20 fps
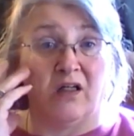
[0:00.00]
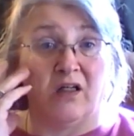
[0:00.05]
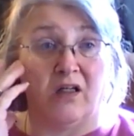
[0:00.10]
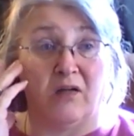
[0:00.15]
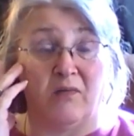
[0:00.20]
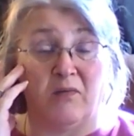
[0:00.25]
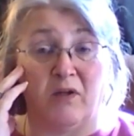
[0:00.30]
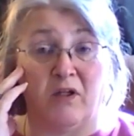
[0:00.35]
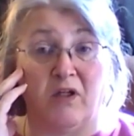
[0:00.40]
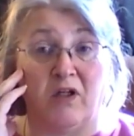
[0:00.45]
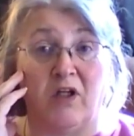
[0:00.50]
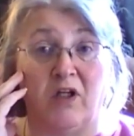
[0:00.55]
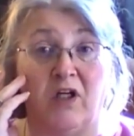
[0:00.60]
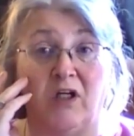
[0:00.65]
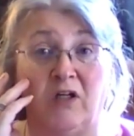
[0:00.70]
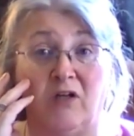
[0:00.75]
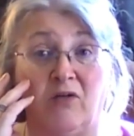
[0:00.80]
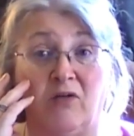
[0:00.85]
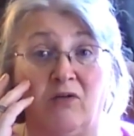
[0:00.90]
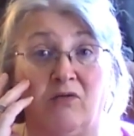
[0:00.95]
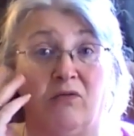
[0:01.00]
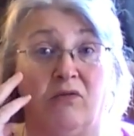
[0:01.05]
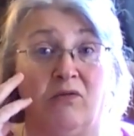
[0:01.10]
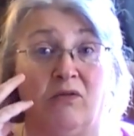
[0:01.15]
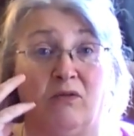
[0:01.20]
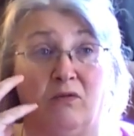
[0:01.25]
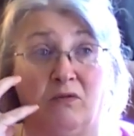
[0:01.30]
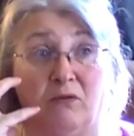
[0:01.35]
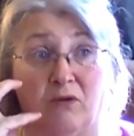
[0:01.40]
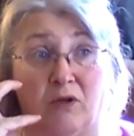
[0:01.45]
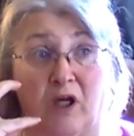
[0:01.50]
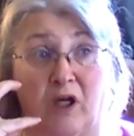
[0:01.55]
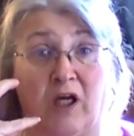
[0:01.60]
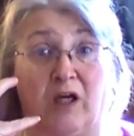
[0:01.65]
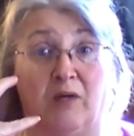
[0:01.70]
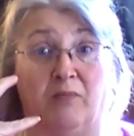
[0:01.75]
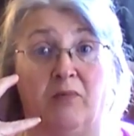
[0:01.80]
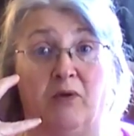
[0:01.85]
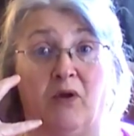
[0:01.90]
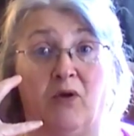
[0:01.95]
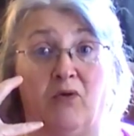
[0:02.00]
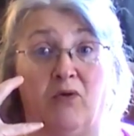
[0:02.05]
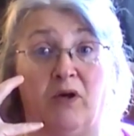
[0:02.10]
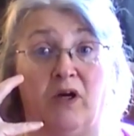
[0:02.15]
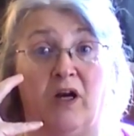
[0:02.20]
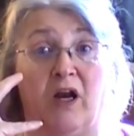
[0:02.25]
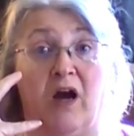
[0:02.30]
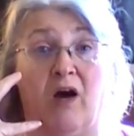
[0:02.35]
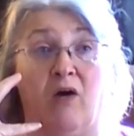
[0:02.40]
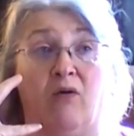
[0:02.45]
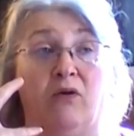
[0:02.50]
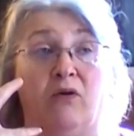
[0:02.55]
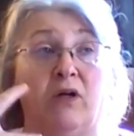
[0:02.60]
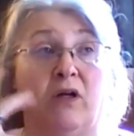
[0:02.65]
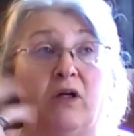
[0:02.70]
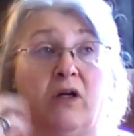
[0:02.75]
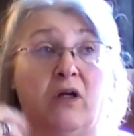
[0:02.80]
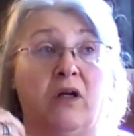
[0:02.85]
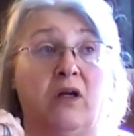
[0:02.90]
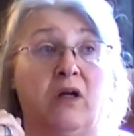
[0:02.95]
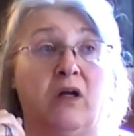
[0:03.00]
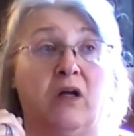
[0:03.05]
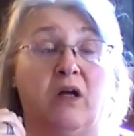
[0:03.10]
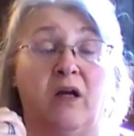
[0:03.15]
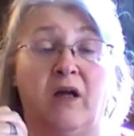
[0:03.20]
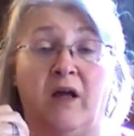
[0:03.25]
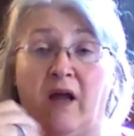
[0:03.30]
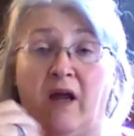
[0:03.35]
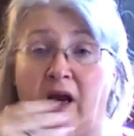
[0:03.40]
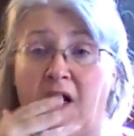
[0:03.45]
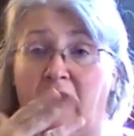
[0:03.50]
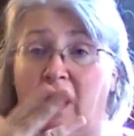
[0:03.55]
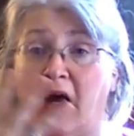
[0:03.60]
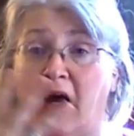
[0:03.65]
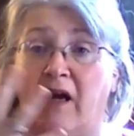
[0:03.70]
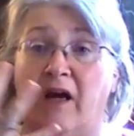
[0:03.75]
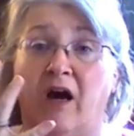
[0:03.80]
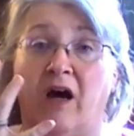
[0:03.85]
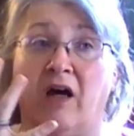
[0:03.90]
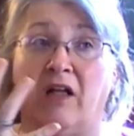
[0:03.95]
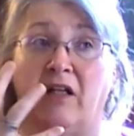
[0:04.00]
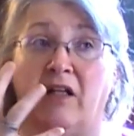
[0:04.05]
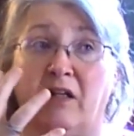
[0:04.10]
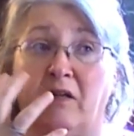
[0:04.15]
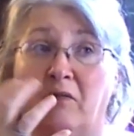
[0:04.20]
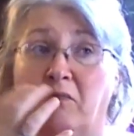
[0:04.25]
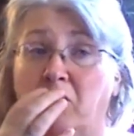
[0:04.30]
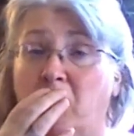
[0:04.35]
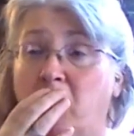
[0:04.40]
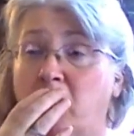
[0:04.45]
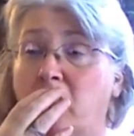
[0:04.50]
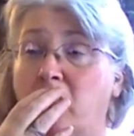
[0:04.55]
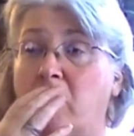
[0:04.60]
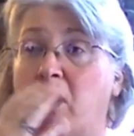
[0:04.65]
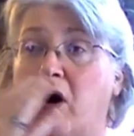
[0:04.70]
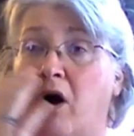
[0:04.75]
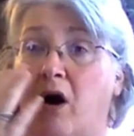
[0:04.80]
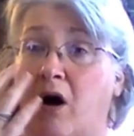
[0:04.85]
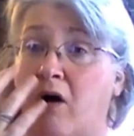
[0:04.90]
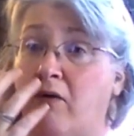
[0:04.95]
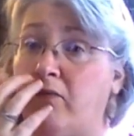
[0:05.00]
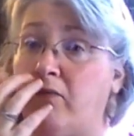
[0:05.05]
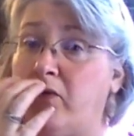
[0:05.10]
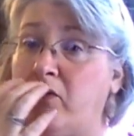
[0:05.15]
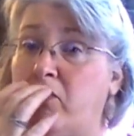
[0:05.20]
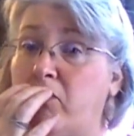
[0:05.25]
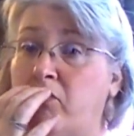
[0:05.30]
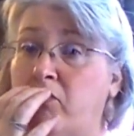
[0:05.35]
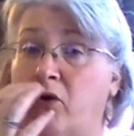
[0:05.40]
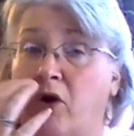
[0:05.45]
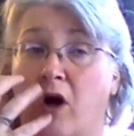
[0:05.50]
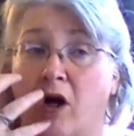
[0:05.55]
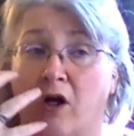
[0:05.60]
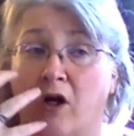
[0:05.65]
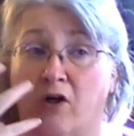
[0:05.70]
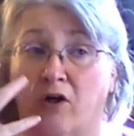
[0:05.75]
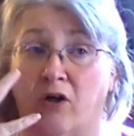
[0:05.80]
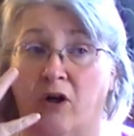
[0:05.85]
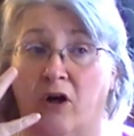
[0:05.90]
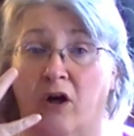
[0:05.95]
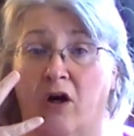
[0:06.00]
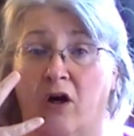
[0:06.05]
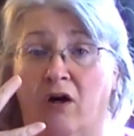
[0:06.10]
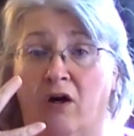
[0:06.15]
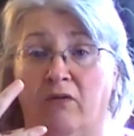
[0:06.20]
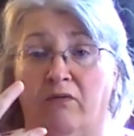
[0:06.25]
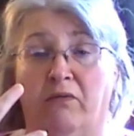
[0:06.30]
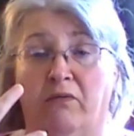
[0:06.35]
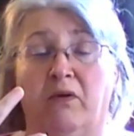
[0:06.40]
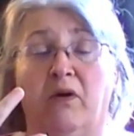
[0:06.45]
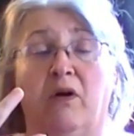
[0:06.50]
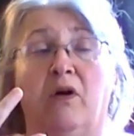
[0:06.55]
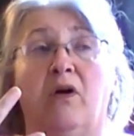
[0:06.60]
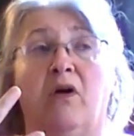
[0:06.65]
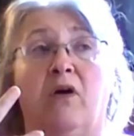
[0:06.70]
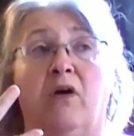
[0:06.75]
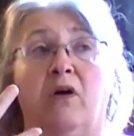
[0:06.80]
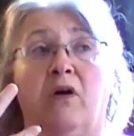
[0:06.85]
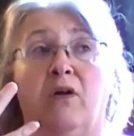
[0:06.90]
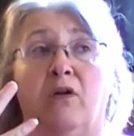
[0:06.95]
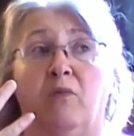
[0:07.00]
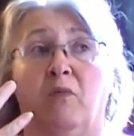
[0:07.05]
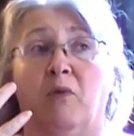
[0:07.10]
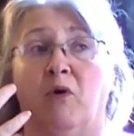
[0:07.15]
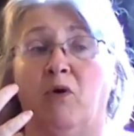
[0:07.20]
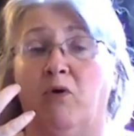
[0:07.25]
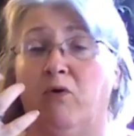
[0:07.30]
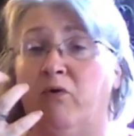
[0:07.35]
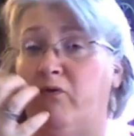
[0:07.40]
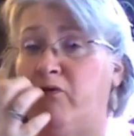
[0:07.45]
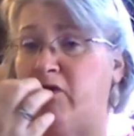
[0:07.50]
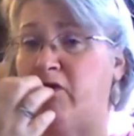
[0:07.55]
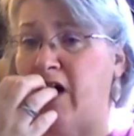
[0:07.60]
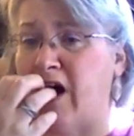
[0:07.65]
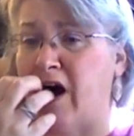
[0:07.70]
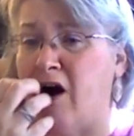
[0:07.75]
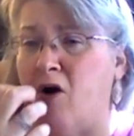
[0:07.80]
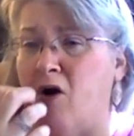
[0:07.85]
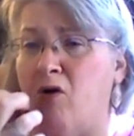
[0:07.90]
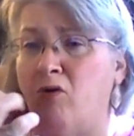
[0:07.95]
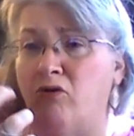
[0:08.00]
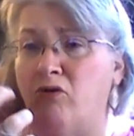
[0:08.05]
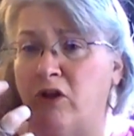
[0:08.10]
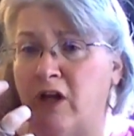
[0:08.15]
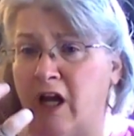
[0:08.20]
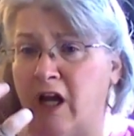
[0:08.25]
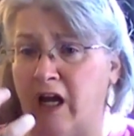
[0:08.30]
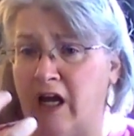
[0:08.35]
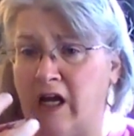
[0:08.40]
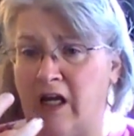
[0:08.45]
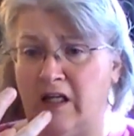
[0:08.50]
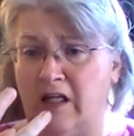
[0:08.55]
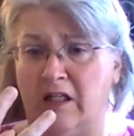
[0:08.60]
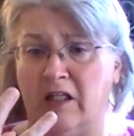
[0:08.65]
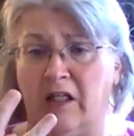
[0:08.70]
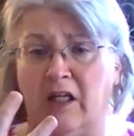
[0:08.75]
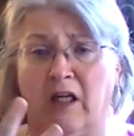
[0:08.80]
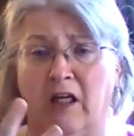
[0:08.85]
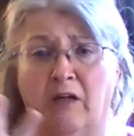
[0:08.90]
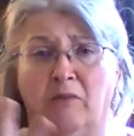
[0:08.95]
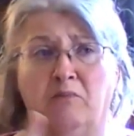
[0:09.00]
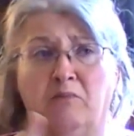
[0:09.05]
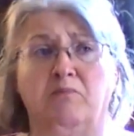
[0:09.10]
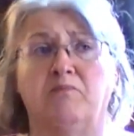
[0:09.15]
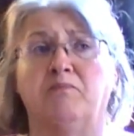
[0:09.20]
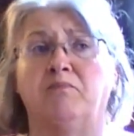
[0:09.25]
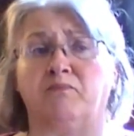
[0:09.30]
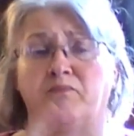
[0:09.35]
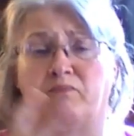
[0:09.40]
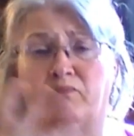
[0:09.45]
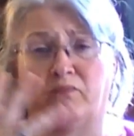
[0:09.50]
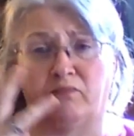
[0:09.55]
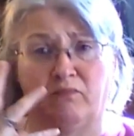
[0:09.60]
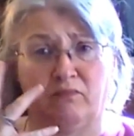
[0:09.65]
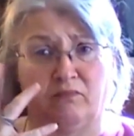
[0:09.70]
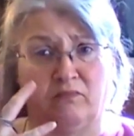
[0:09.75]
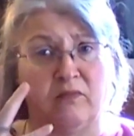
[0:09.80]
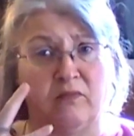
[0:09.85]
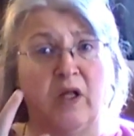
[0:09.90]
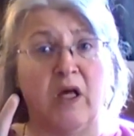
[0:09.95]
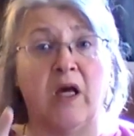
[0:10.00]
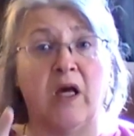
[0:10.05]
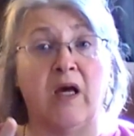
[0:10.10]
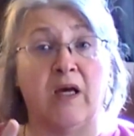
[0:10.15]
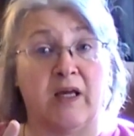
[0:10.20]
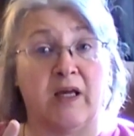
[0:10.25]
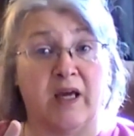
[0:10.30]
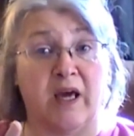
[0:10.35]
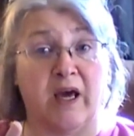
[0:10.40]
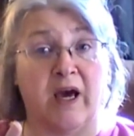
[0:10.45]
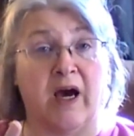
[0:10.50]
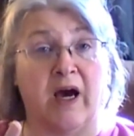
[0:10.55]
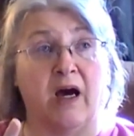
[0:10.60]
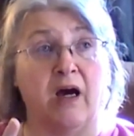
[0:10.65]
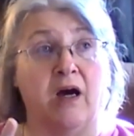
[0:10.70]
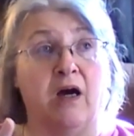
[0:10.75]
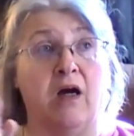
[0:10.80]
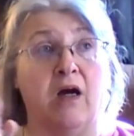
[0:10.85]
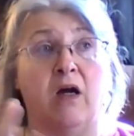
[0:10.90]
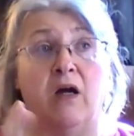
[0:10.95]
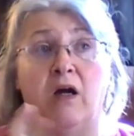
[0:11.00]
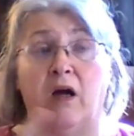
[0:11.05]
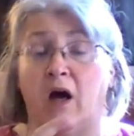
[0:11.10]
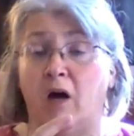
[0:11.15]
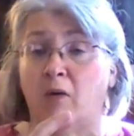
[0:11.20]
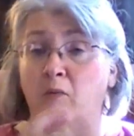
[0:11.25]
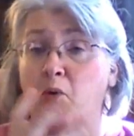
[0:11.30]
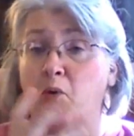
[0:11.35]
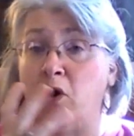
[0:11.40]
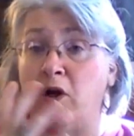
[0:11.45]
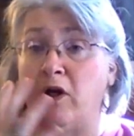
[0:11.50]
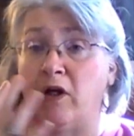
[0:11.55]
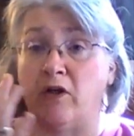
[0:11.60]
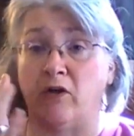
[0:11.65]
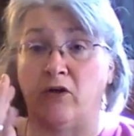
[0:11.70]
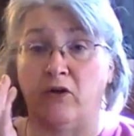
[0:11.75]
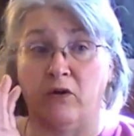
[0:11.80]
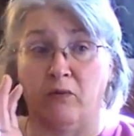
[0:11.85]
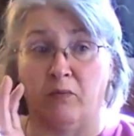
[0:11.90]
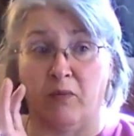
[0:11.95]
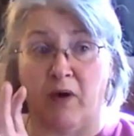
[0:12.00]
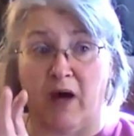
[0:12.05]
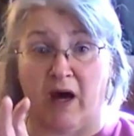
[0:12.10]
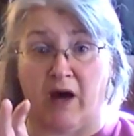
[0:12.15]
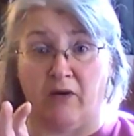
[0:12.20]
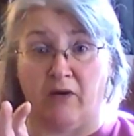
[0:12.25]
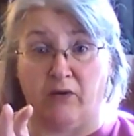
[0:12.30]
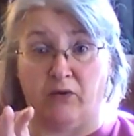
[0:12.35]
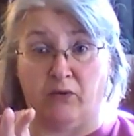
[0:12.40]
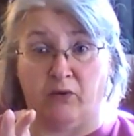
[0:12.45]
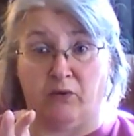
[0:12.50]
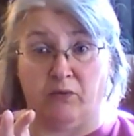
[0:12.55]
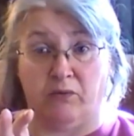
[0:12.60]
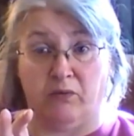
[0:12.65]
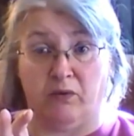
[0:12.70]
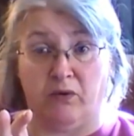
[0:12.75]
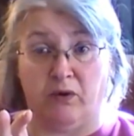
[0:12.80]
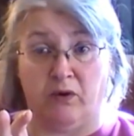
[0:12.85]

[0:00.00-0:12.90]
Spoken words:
some of the tissue exploded out. And I got this most awful rush of the most foul tasting. Yeah, I'm running to the bathroom,